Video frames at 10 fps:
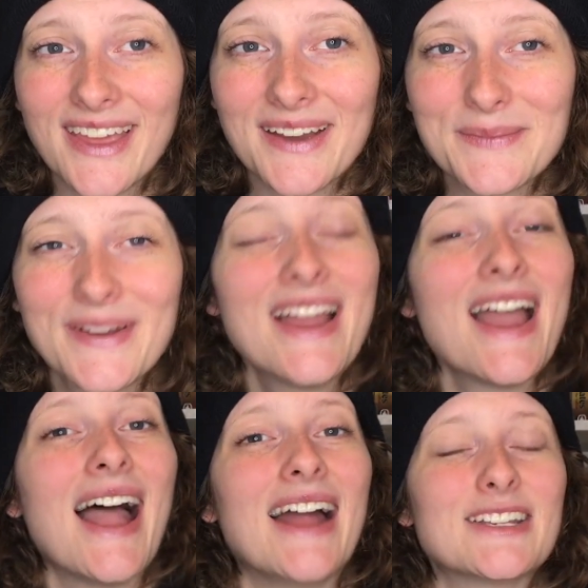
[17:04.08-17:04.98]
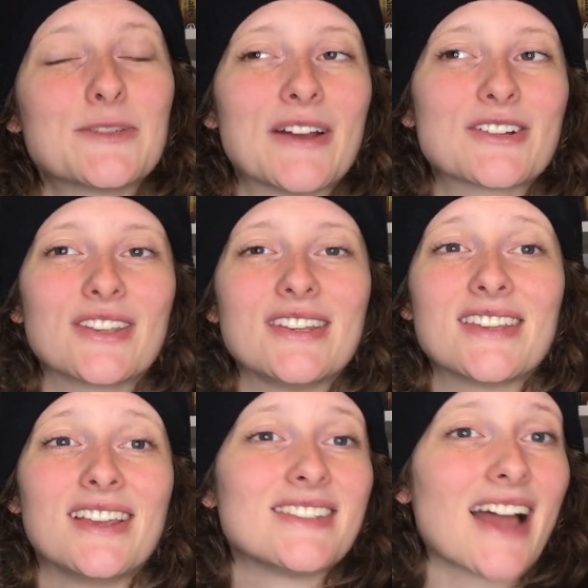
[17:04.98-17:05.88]
them. And especially
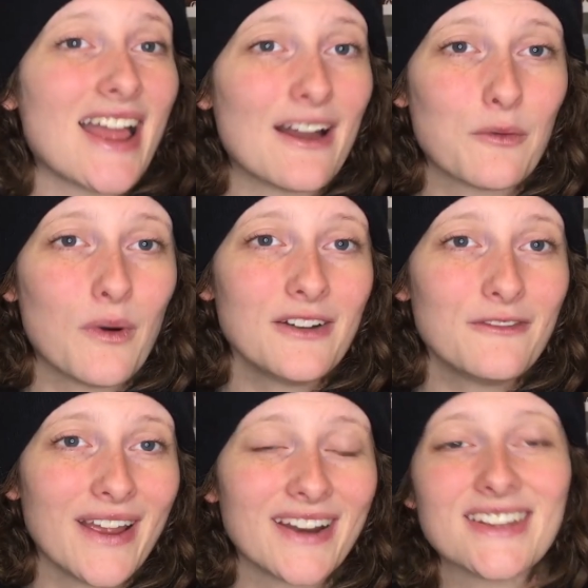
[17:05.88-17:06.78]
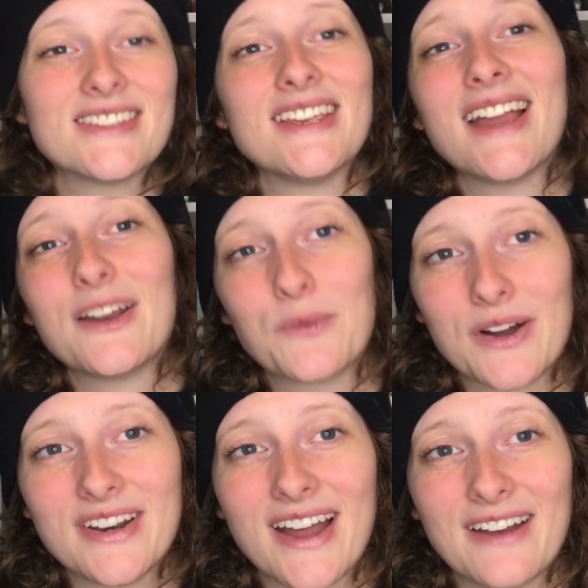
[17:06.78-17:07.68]
since I have one fantasy and
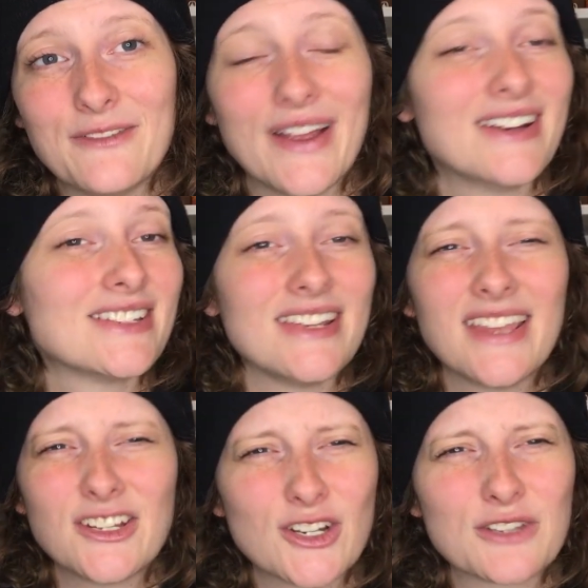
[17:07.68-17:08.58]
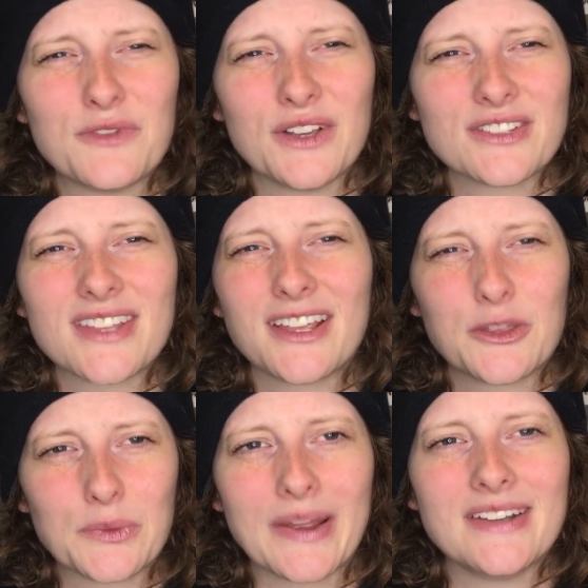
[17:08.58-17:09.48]
one non fantasy, that just feels like
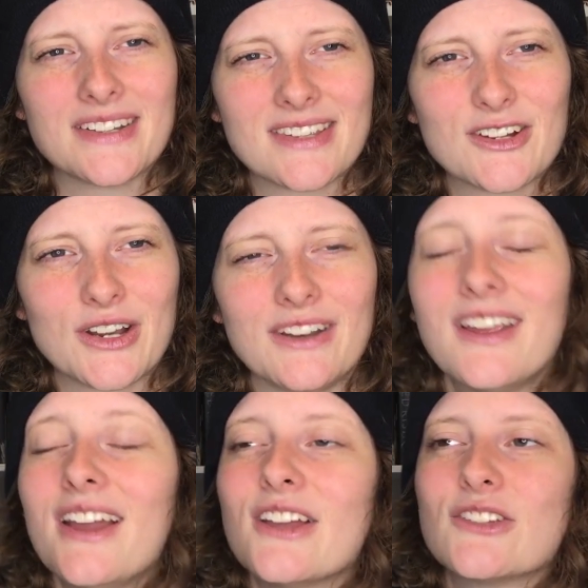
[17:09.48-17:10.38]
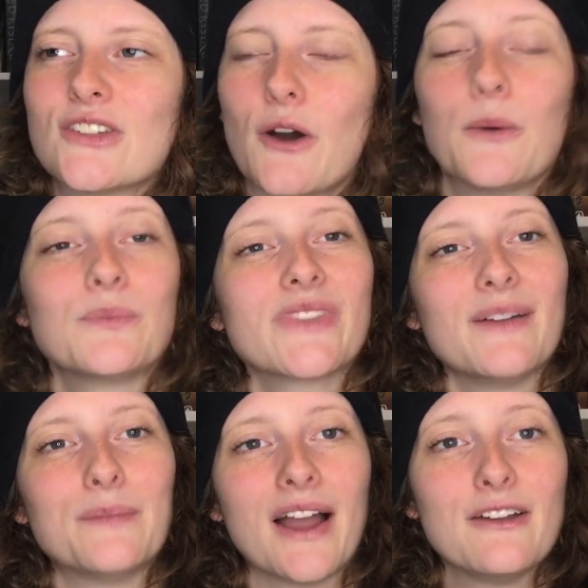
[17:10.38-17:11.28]
the right decision. So,
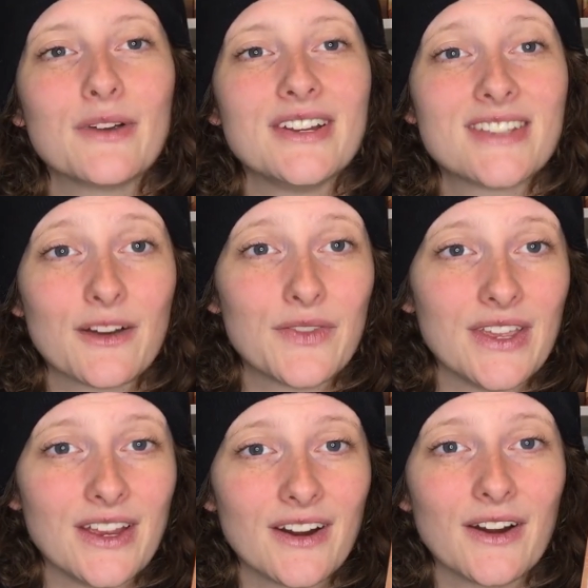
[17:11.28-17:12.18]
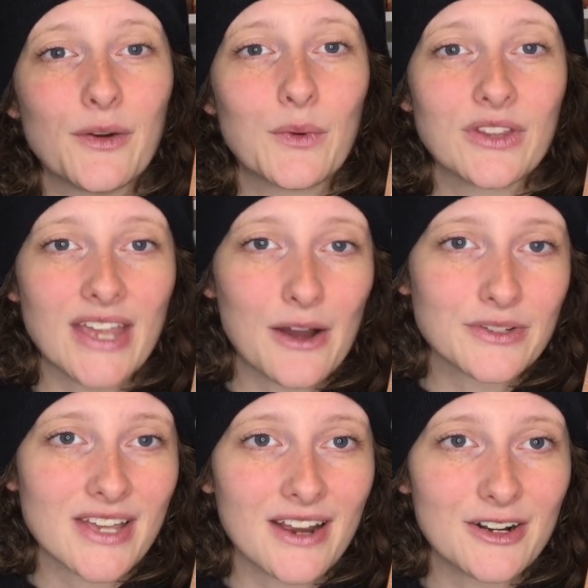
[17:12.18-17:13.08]
my reads of the year were The
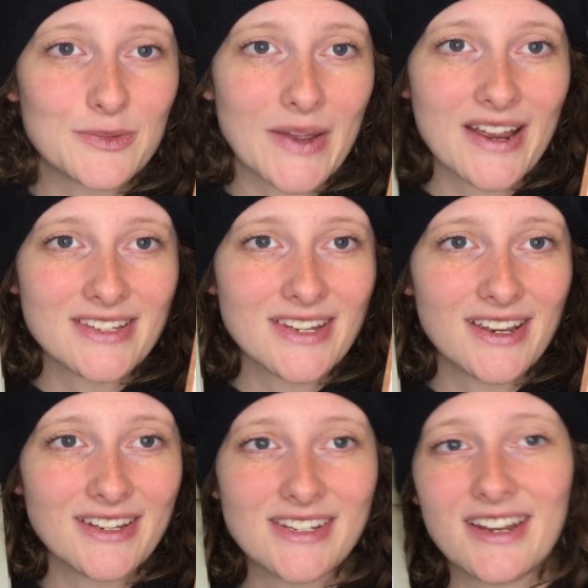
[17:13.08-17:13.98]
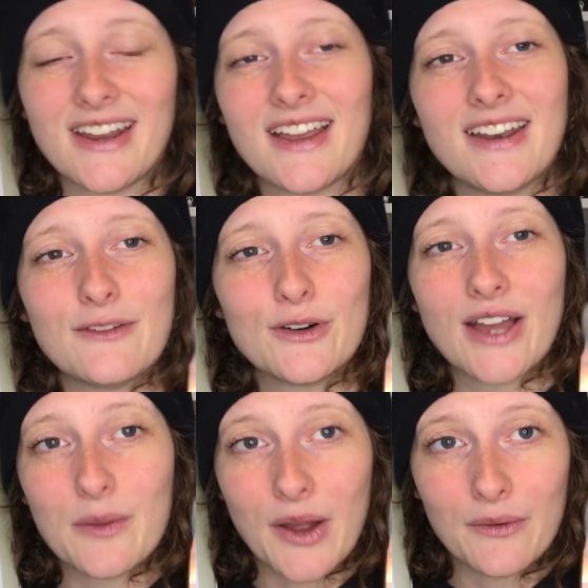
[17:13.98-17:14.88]
Outsiders by S.E. Hinton and Never
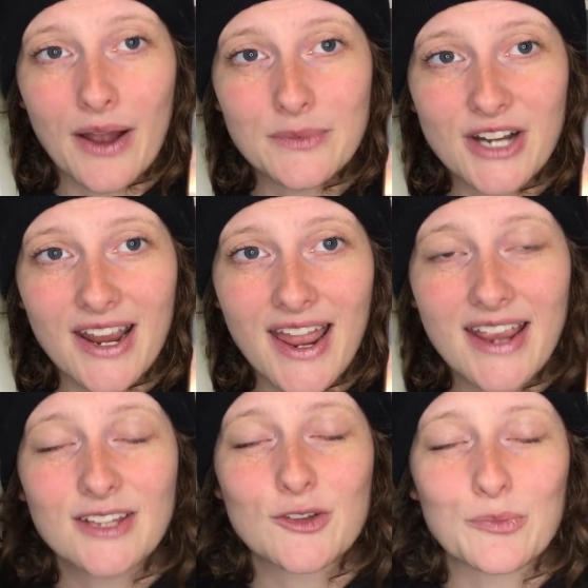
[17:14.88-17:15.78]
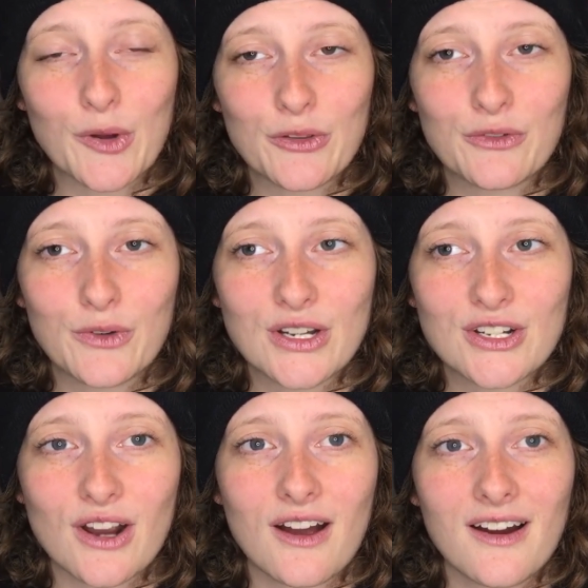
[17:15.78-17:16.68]
Die by Rob J. Hayes, both of
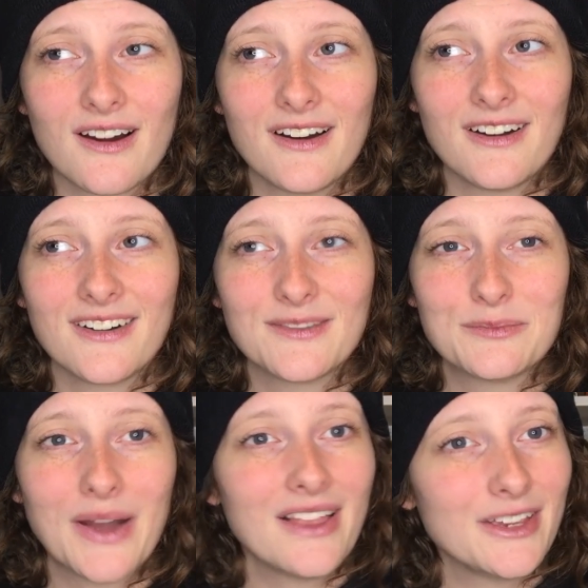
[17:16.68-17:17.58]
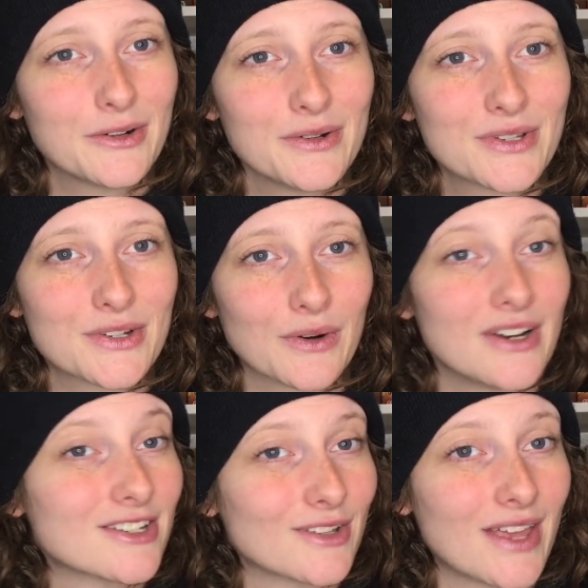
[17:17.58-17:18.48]
which are Motley Crew
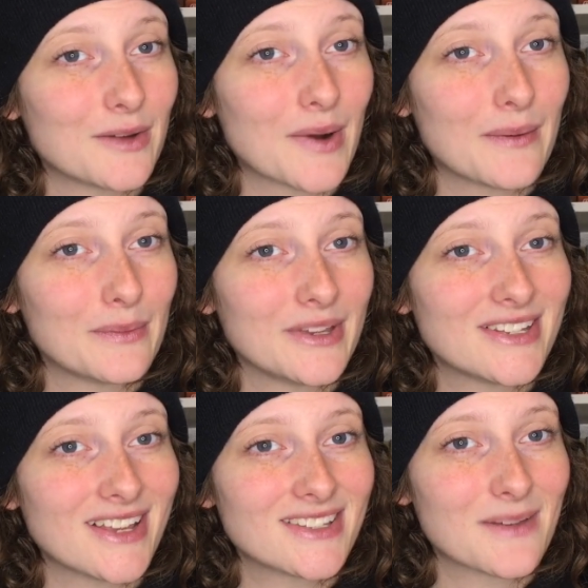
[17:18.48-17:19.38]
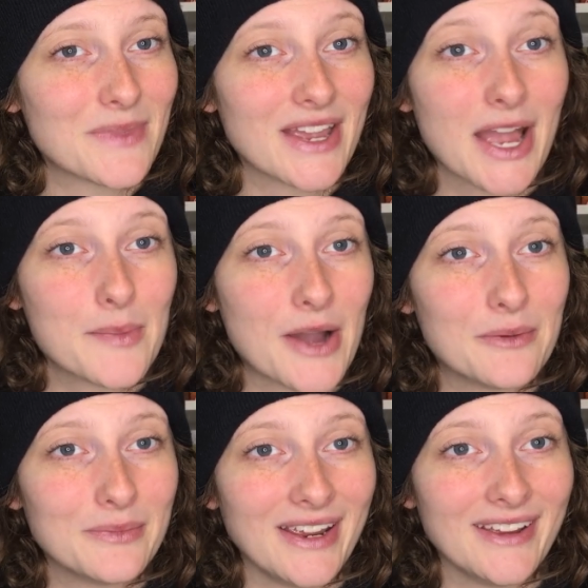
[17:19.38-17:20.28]
stories, so that probably says something
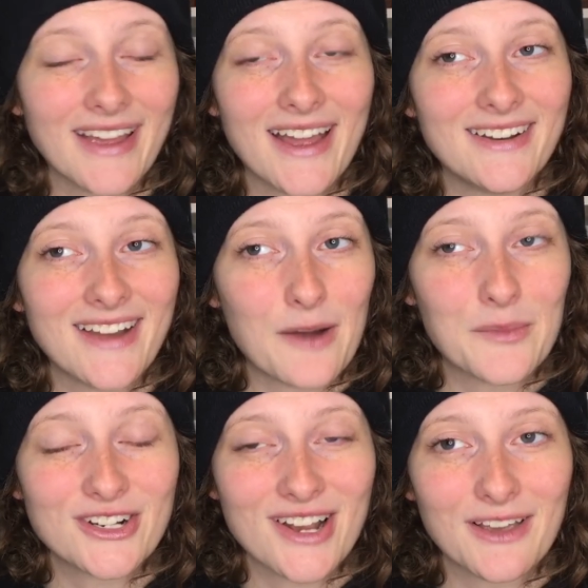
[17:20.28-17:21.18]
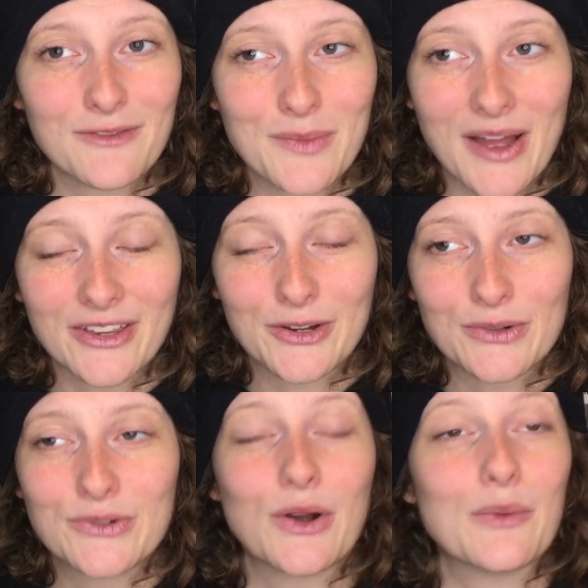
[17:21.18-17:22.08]
about me and how much I love the Motley
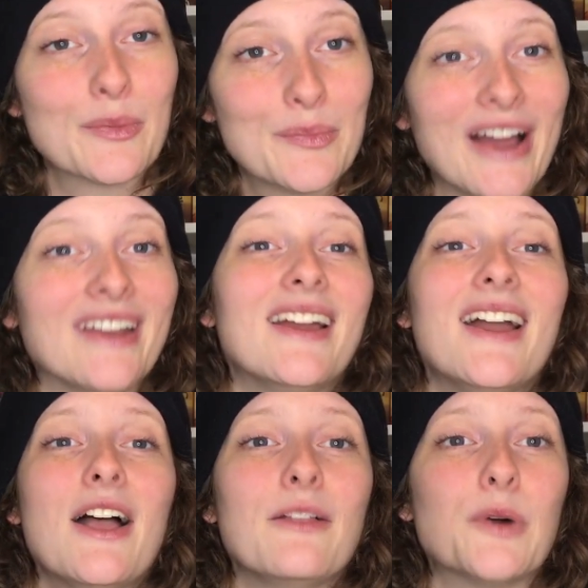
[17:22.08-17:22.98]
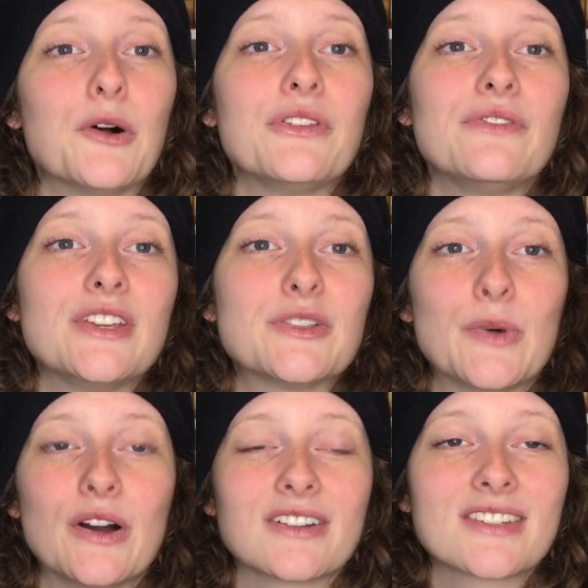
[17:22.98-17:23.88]
Crew trope. But both of these
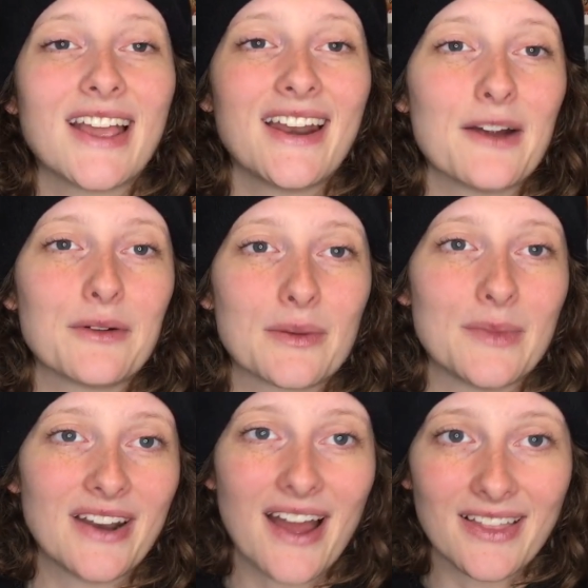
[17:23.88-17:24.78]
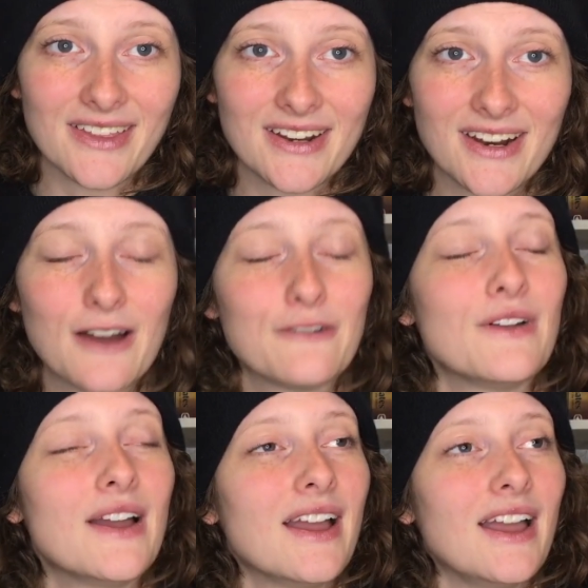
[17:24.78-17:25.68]
books cannot recommend highly enough.
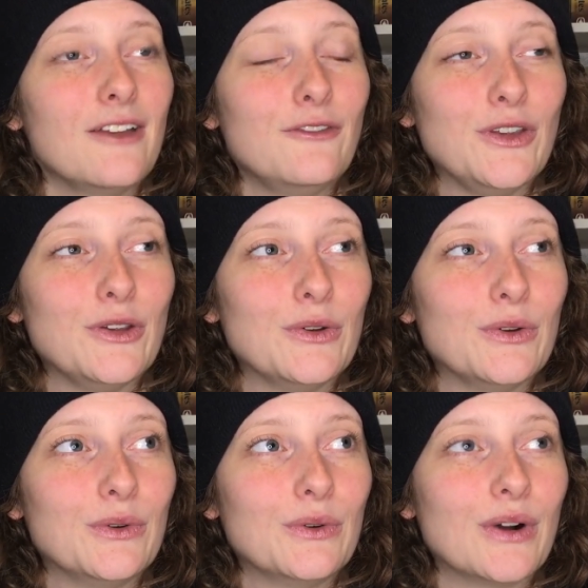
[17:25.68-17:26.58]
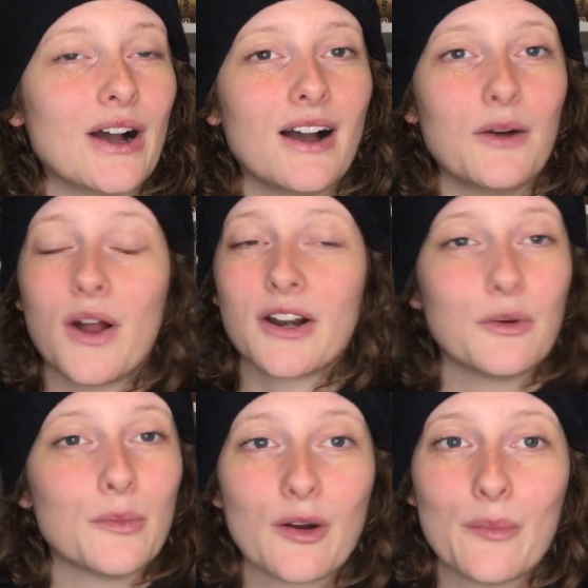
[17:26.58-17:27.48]
If you uh, want to
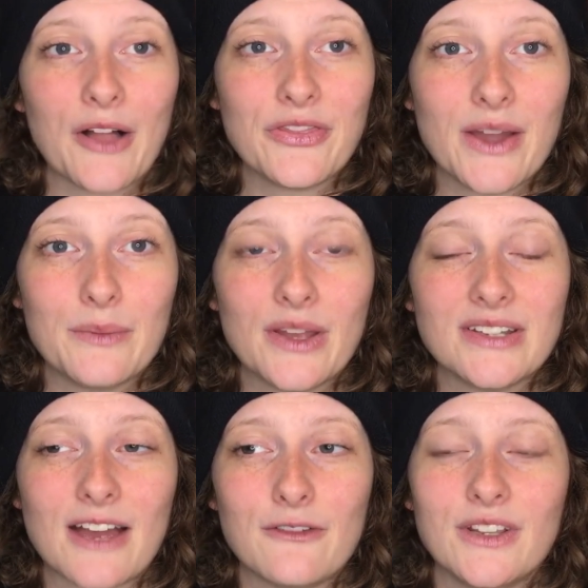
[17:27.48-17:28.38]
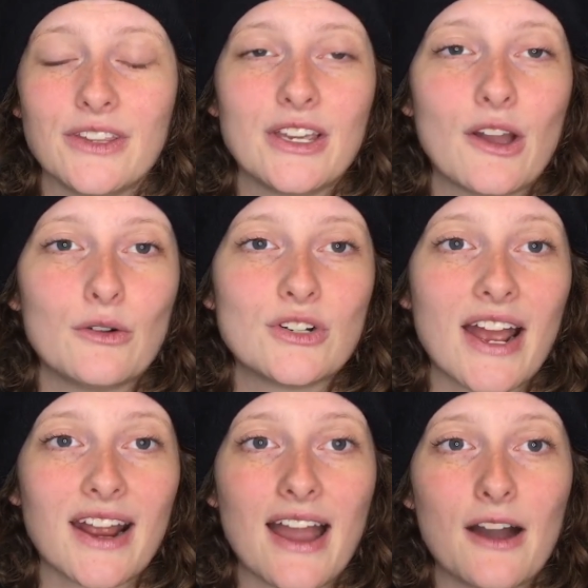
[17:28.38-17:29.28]
know more about them, definitely go
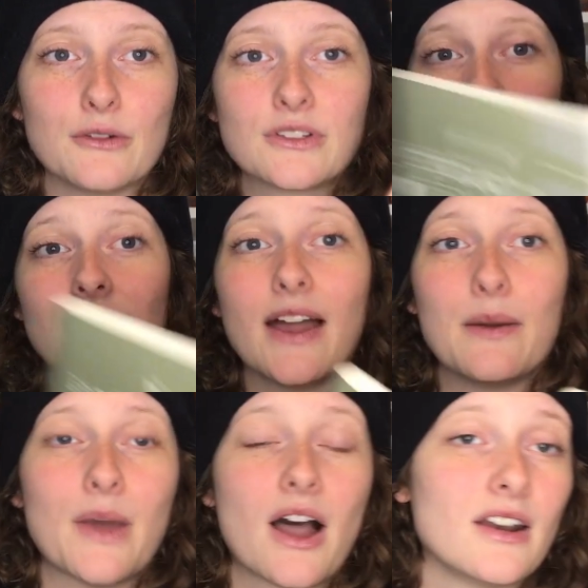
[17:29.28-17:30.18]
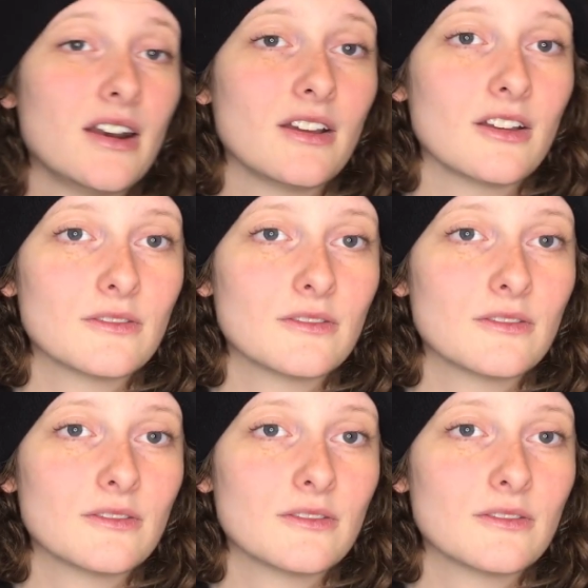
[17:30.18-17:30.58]
check out them on